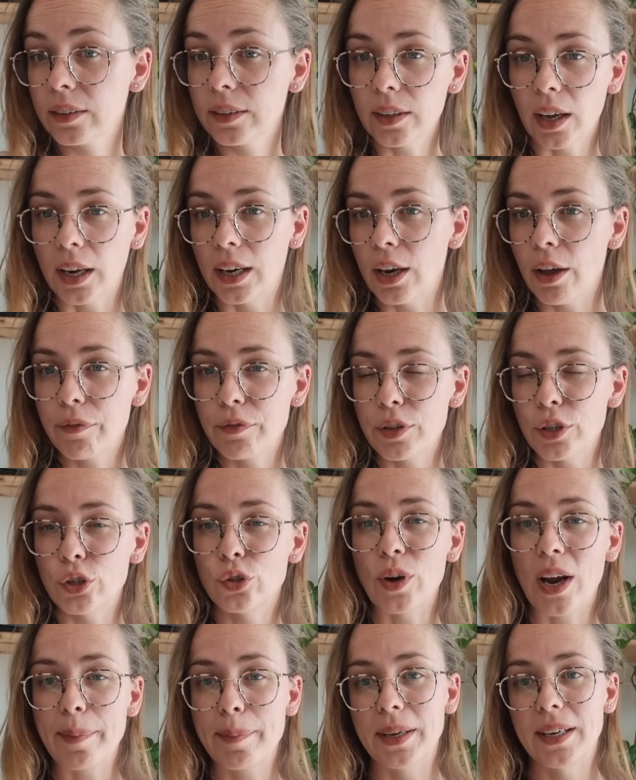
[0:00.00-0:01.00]
I loved the
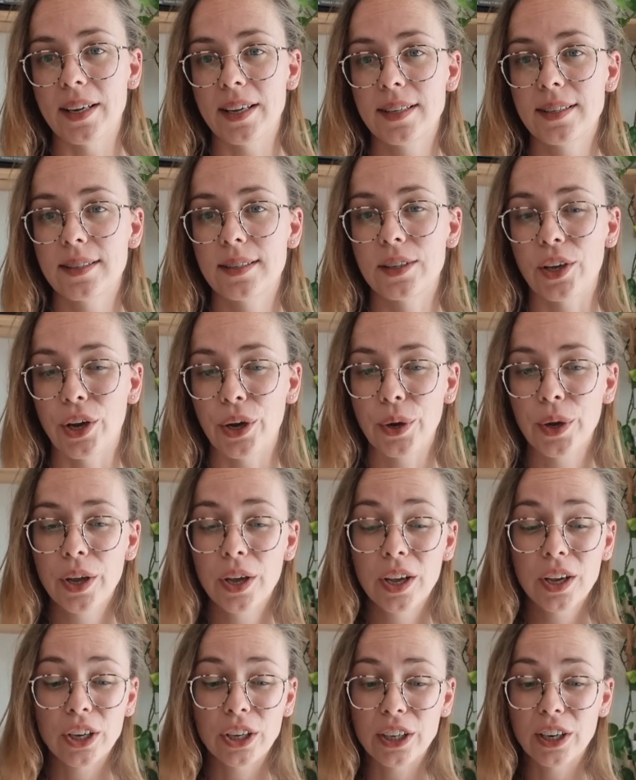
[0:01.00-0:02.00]
drapiness. So,
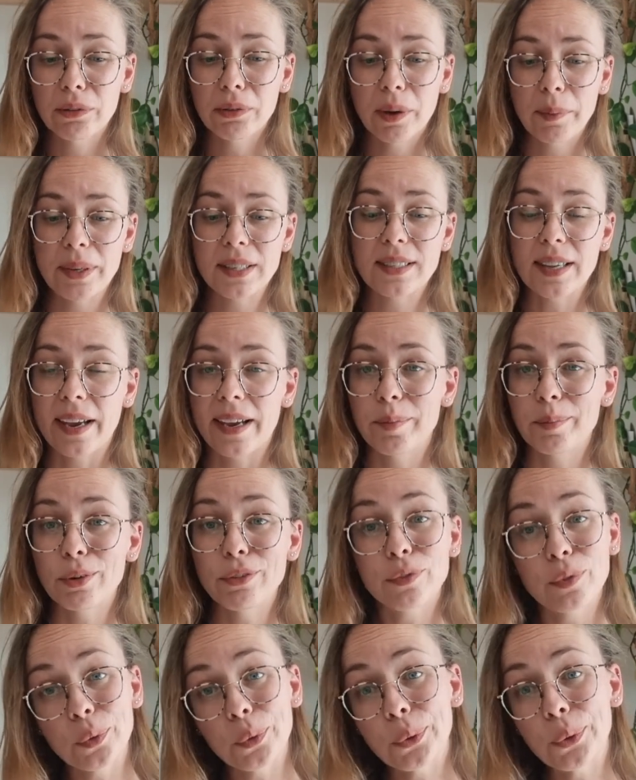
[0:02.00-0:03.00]
you know, I was saying
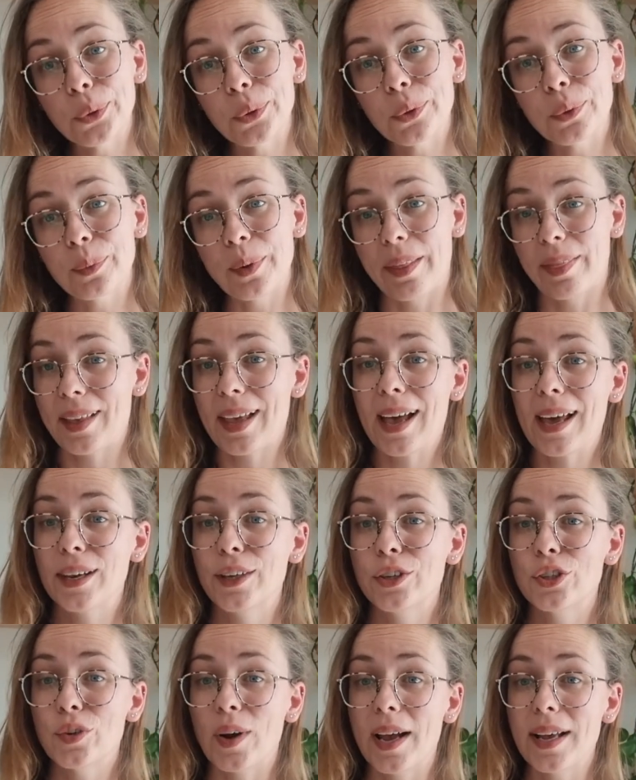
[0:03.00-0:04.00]
before with the
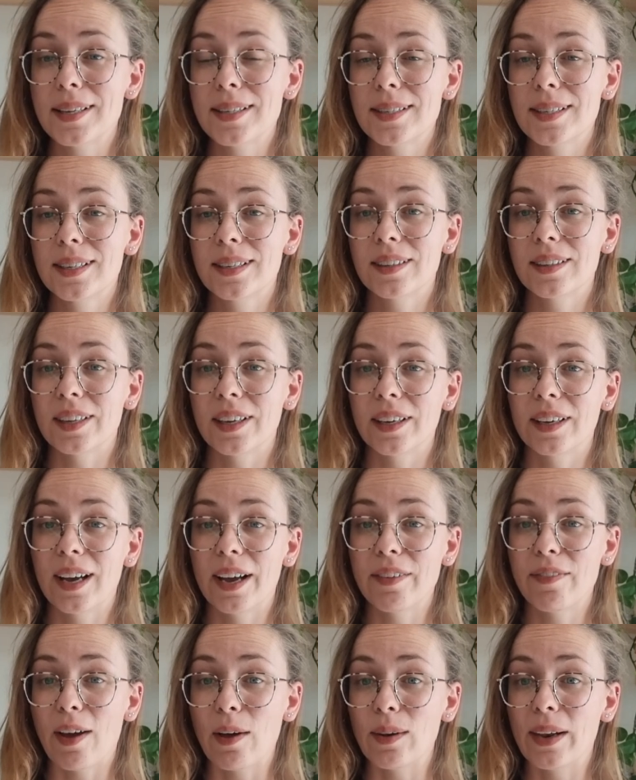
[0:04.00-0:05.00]
Hallon dress that I
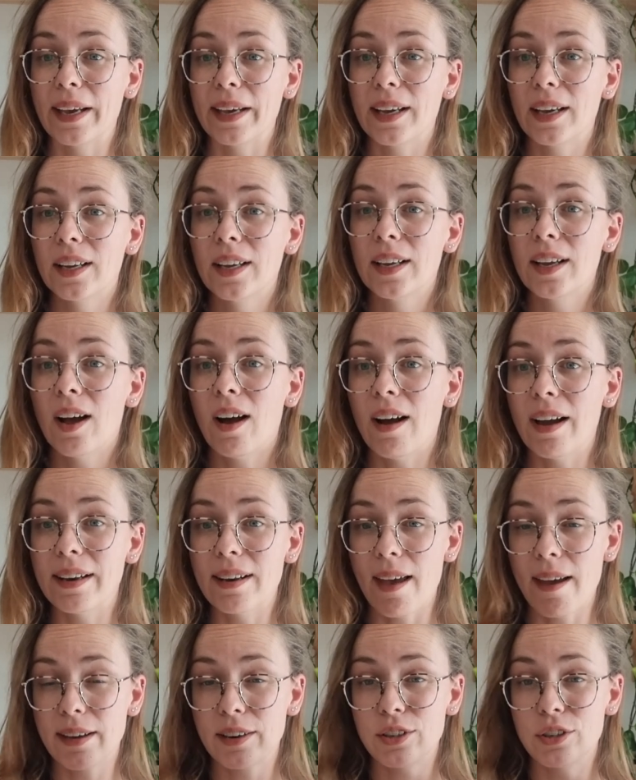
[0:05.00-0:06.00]
felt like
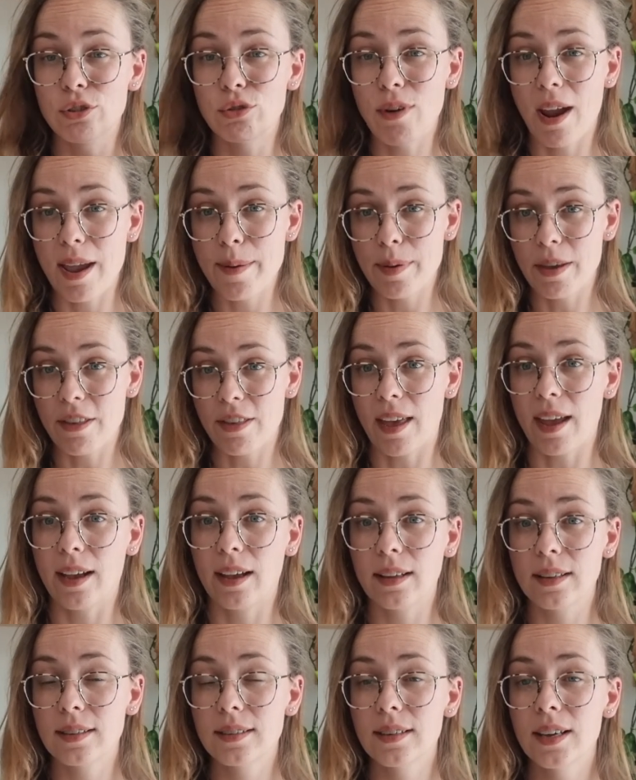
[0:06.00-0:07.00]
high-necked drapey
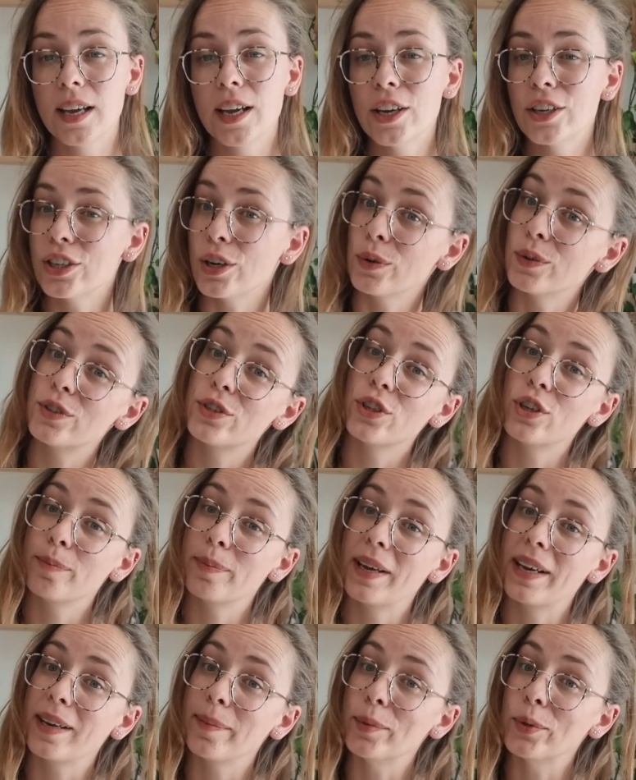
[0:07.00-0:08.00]
things don't suit
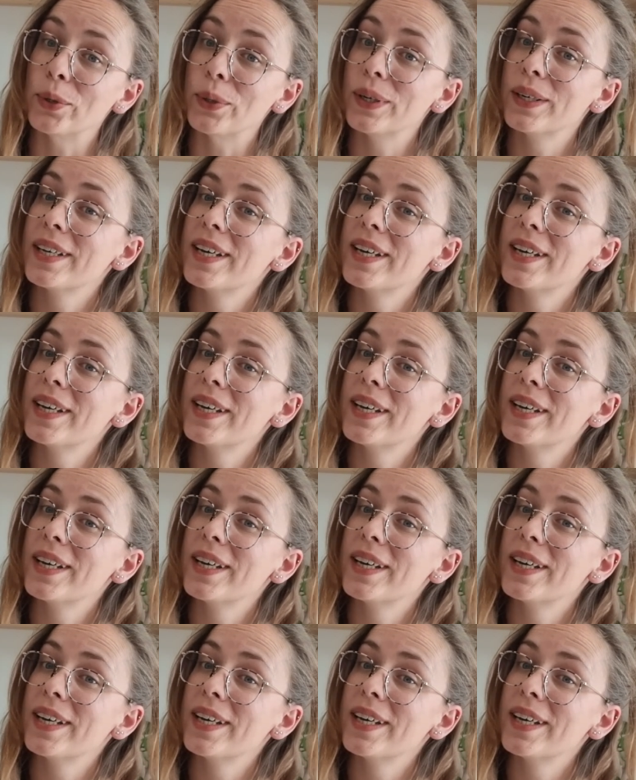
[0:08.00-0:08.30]
me anymore.